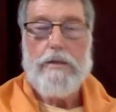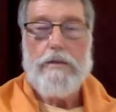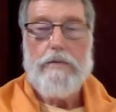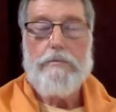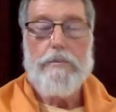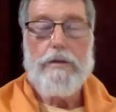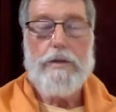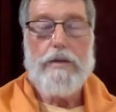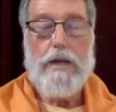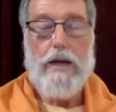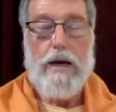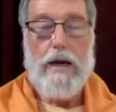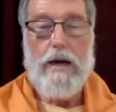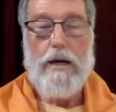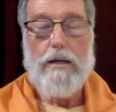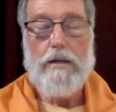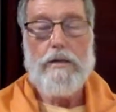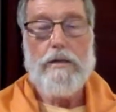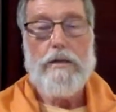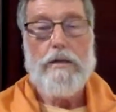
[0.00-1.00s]
but
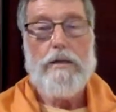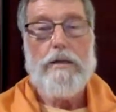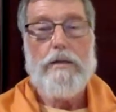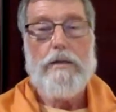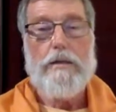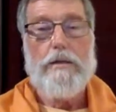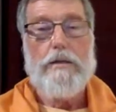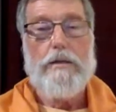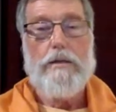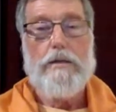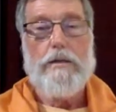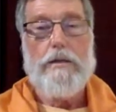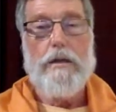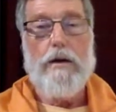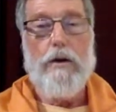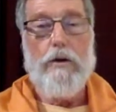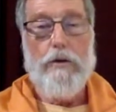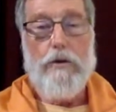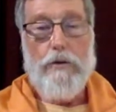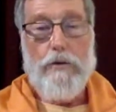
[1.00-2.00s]
our
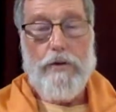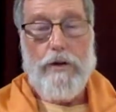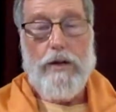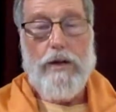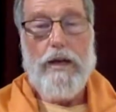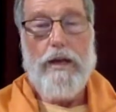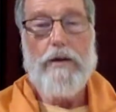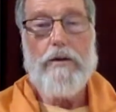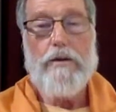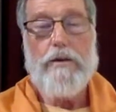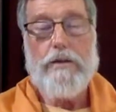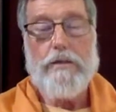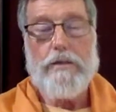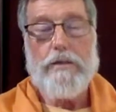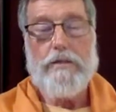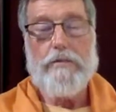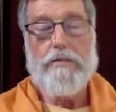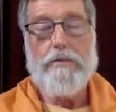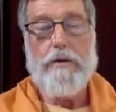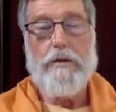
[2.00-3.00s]
own
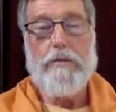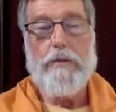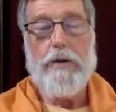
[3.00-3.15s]
inheritance from